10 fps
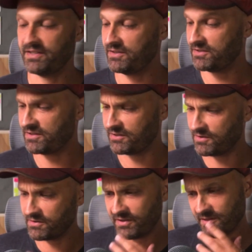and there's the
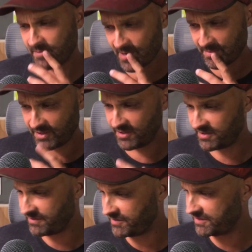growth and the
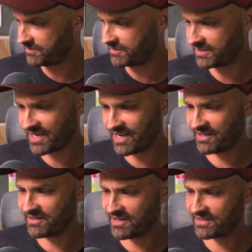popularity of this
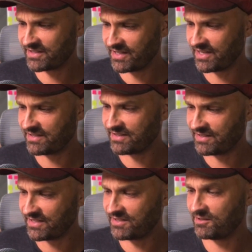Diagnostic and
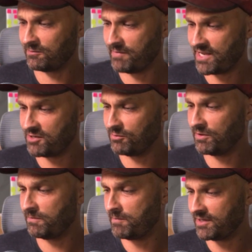Statistical
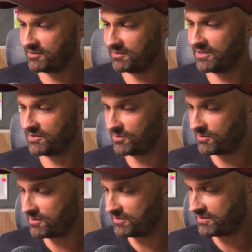Manual of Mental
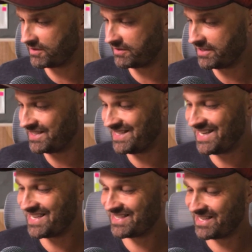Disorders, the
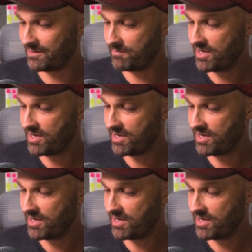DSM,